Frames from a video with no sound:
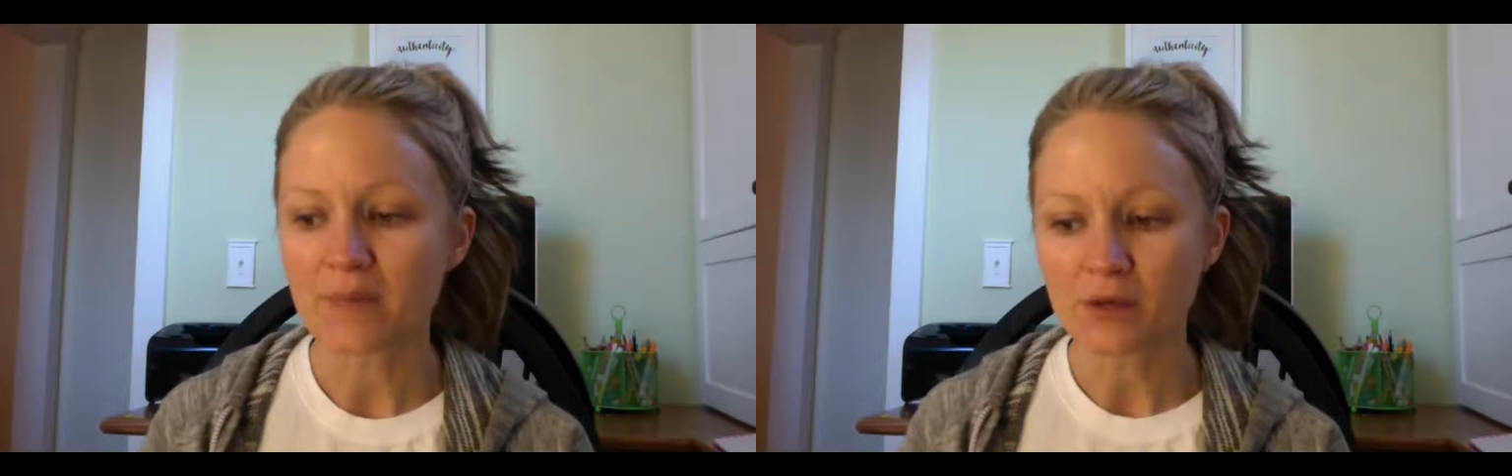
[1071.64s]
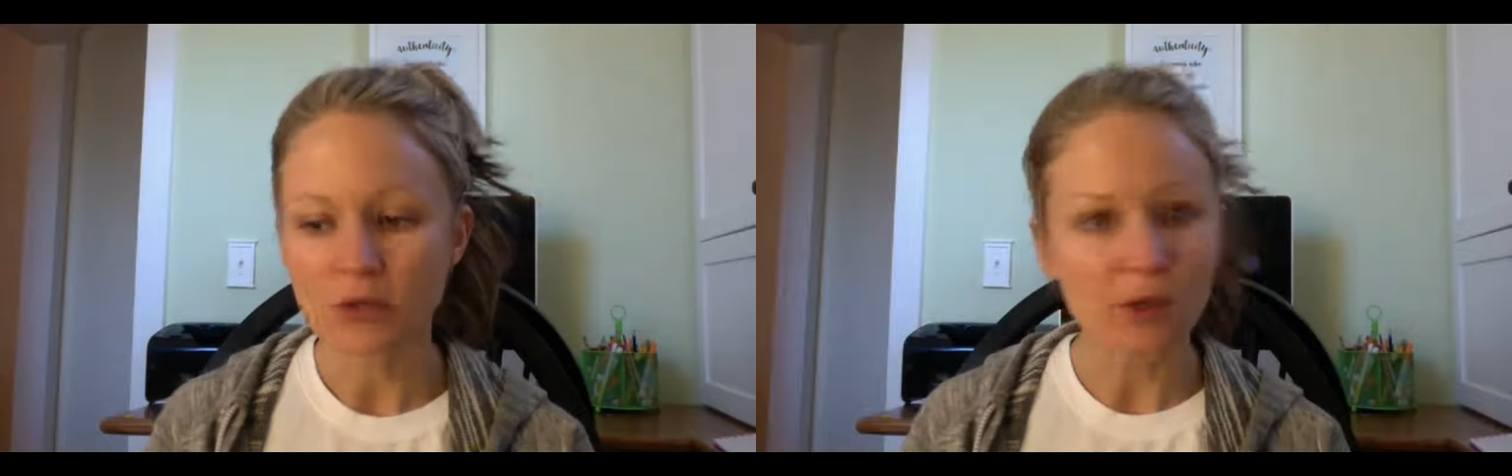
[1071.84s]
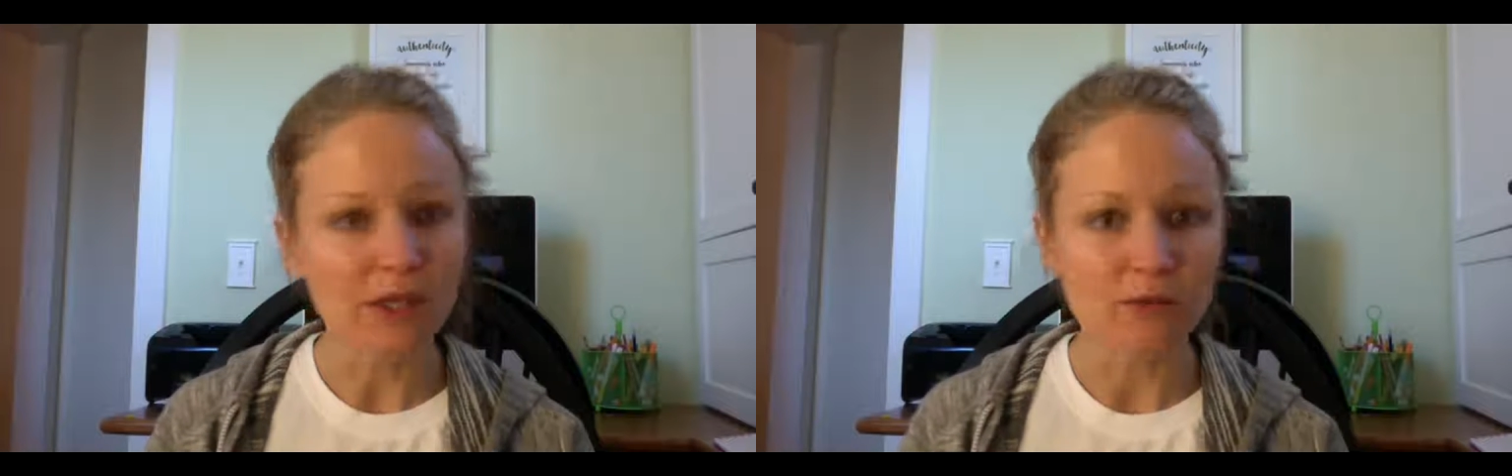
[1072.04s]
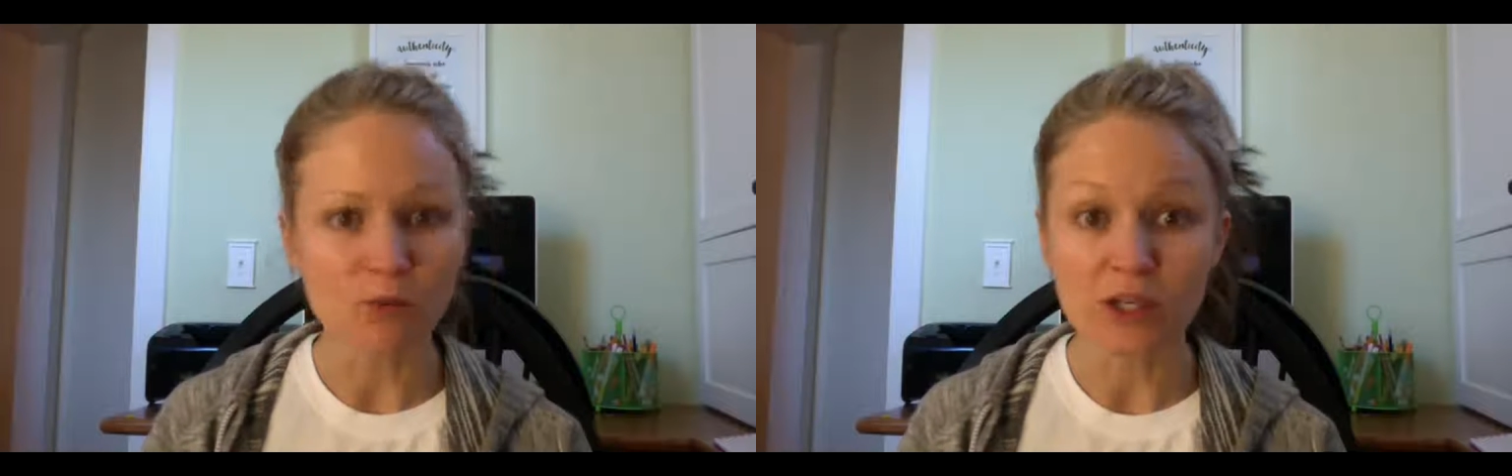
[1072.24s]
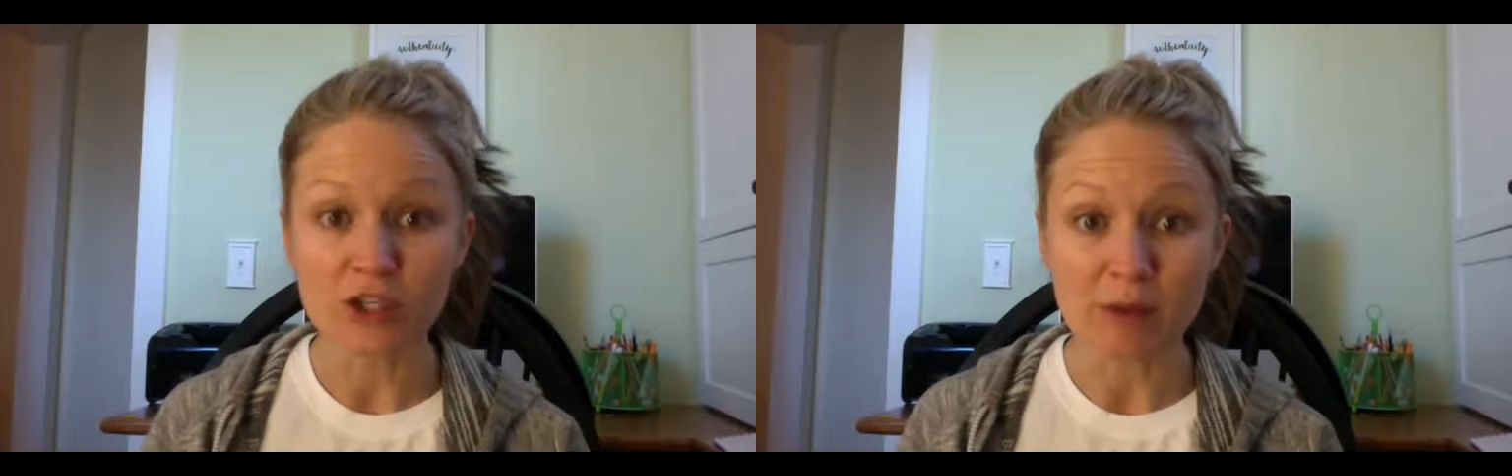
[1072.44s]
you can
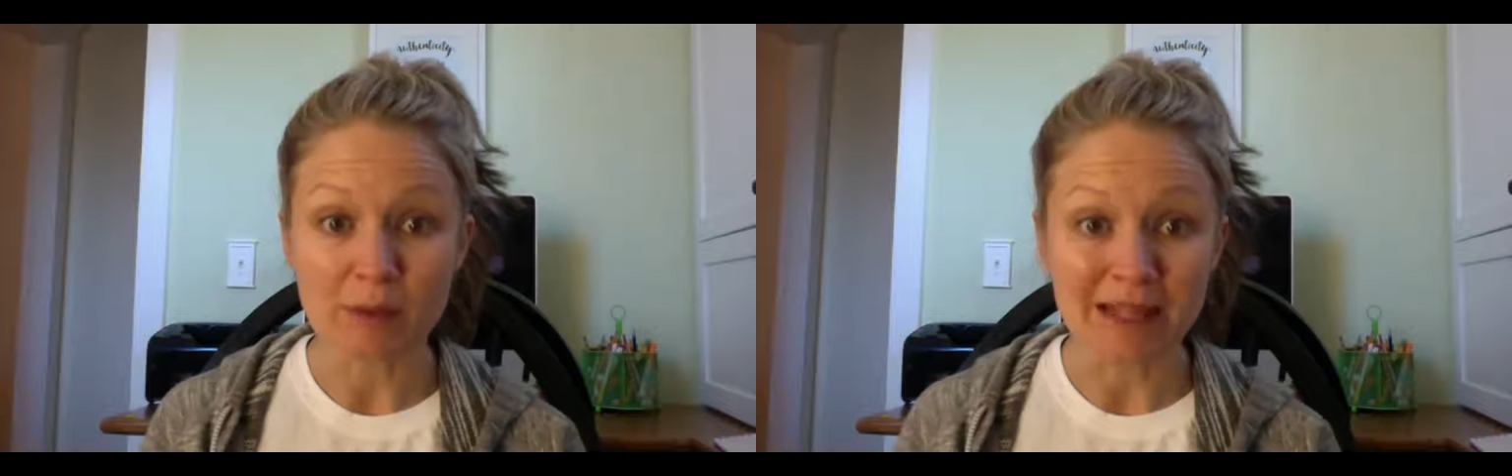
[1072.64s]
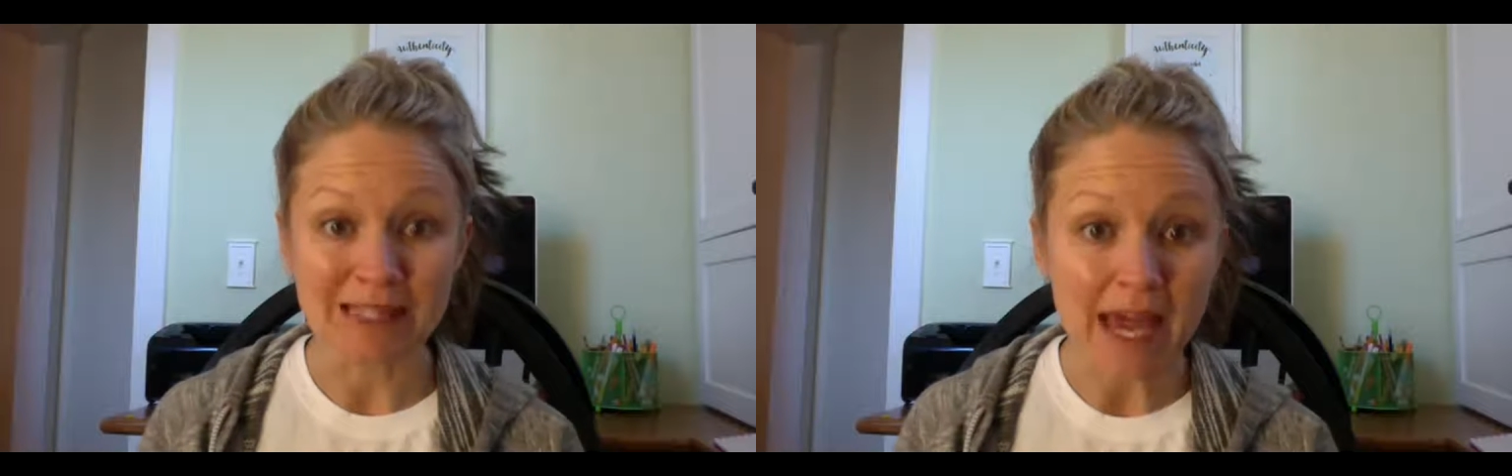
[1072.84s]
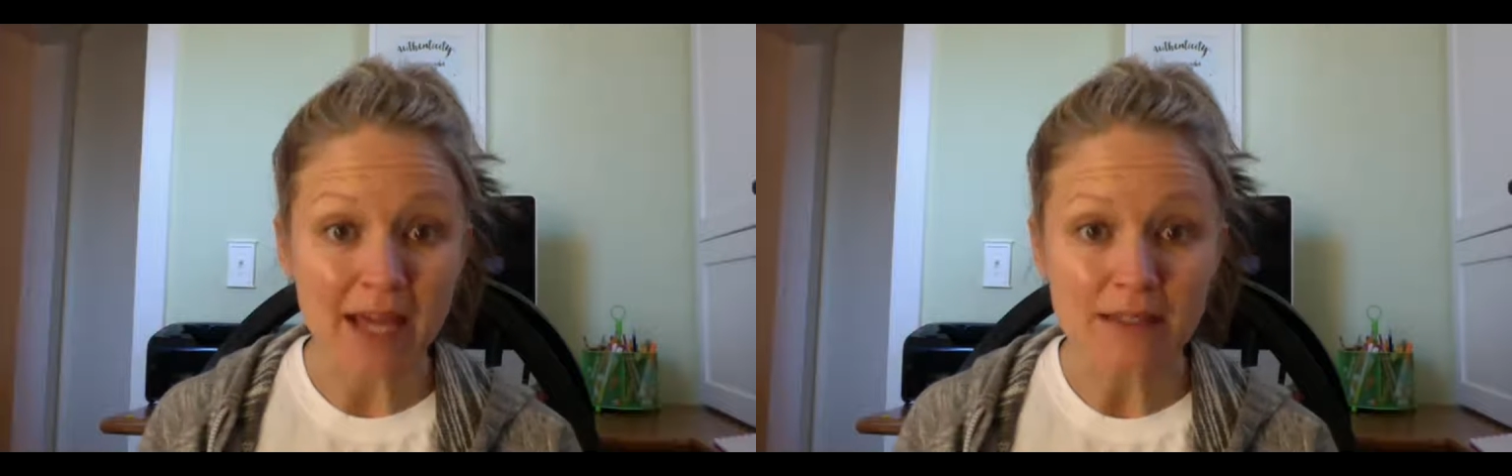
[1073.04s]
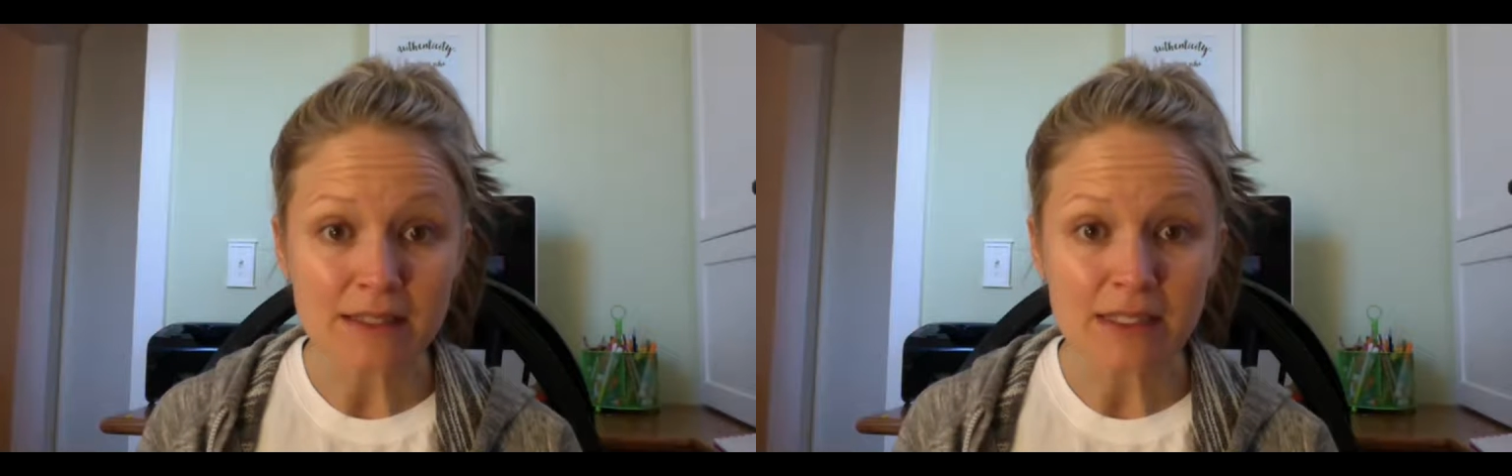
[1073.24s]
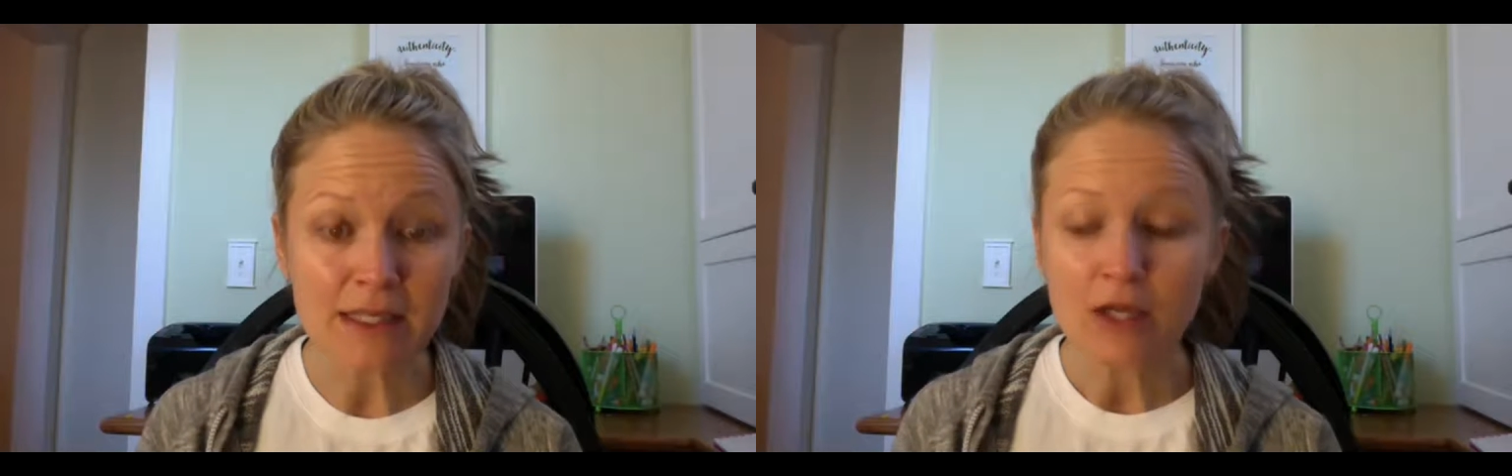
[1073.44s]
reach me by
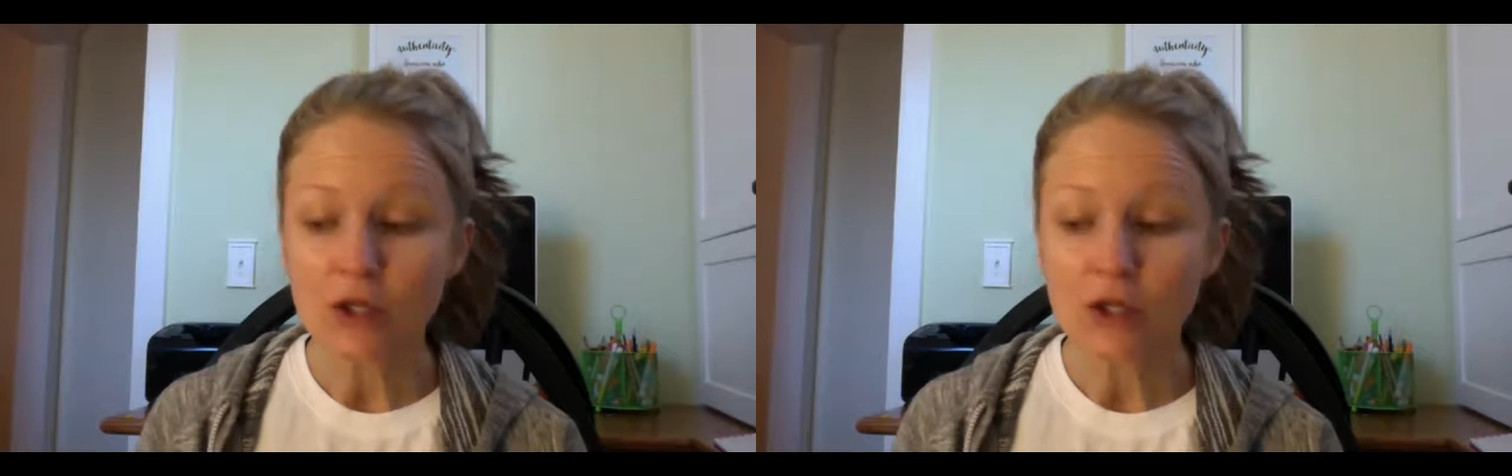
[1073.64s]
text.